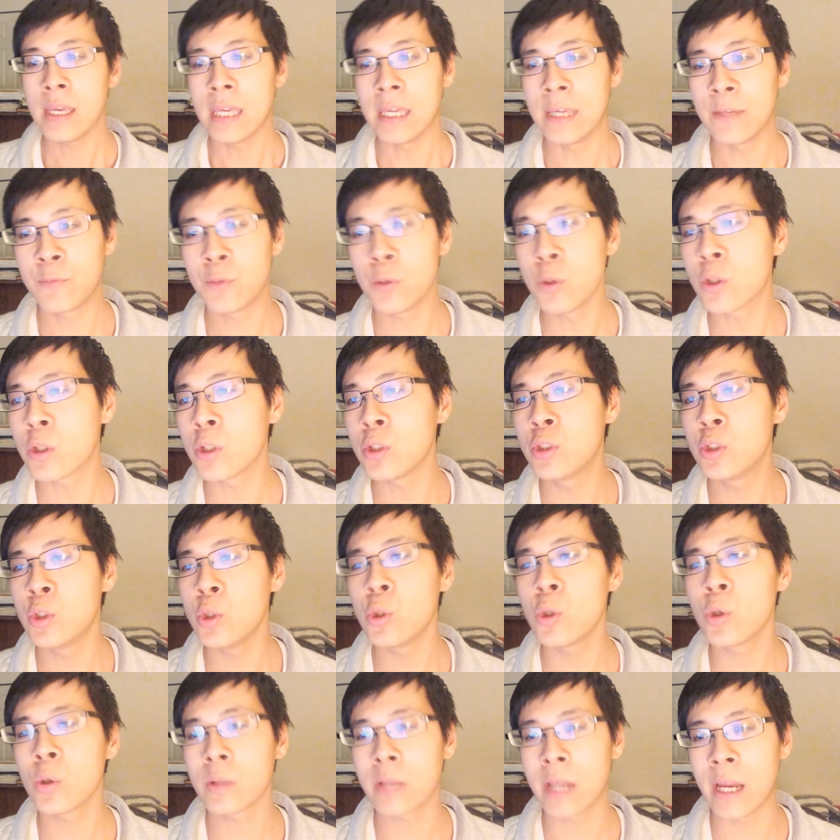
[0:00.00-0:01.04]
If you could
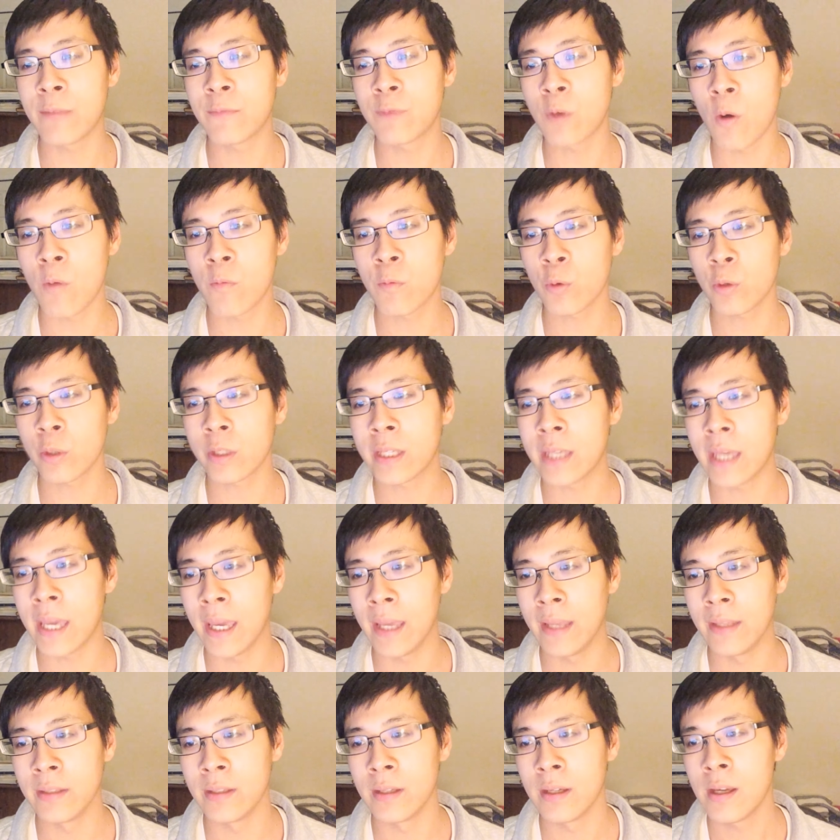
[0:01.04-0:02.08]
do your life over
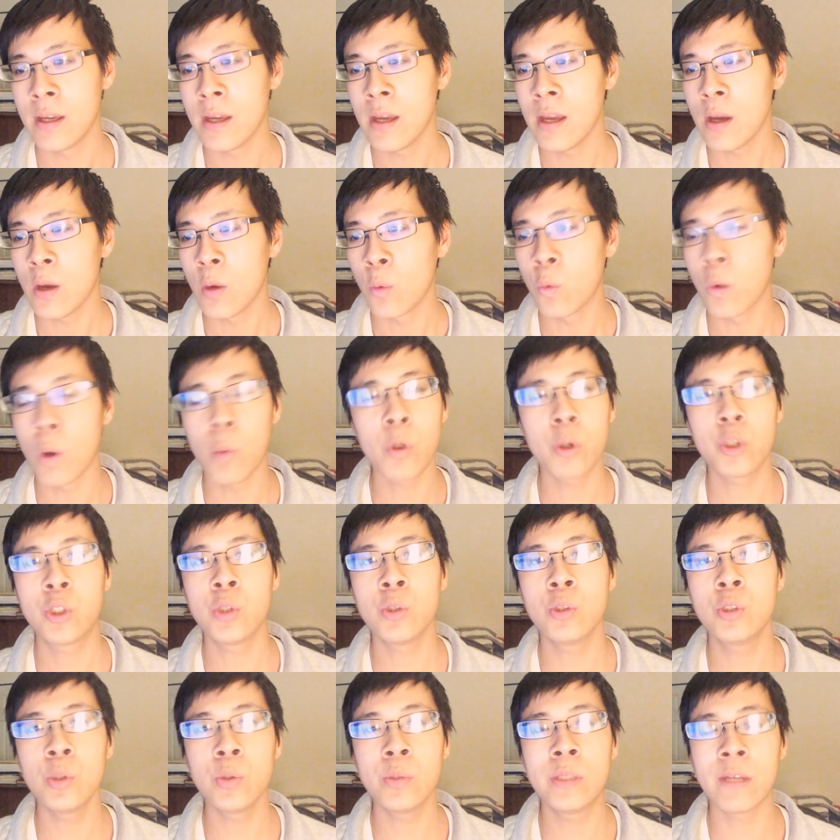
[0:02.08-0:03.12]
again, what would
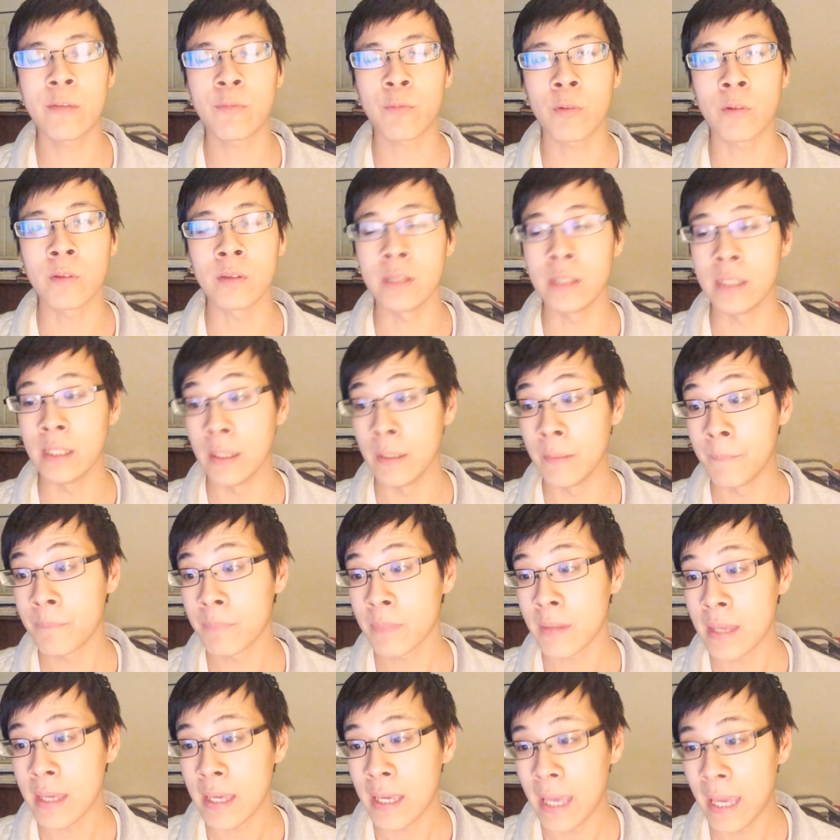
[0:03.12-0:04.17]
you do differently?
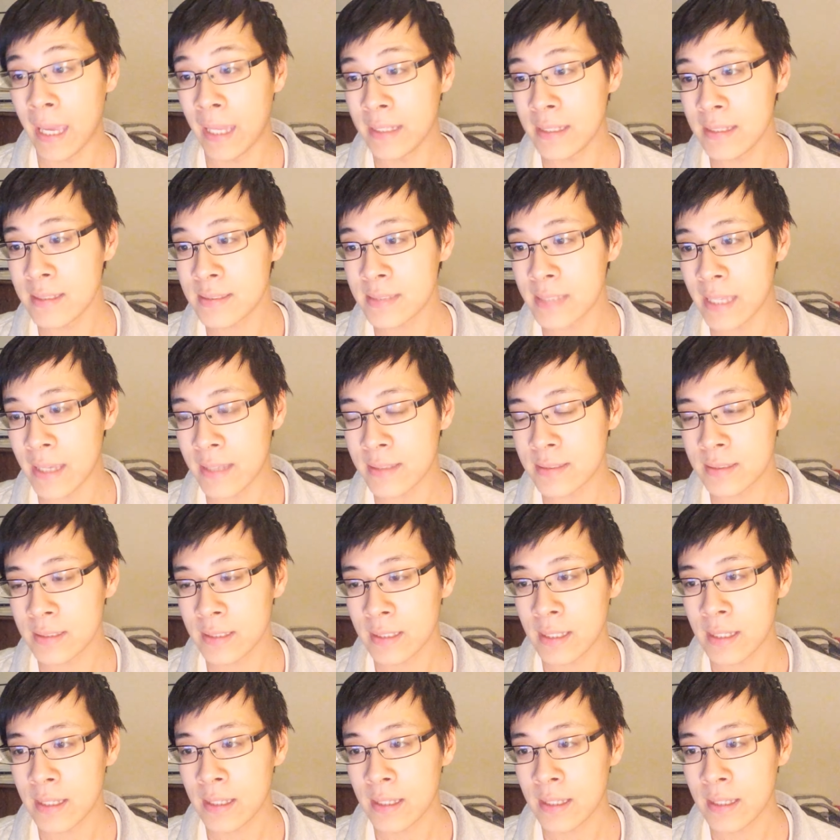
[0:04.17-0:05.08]
And he says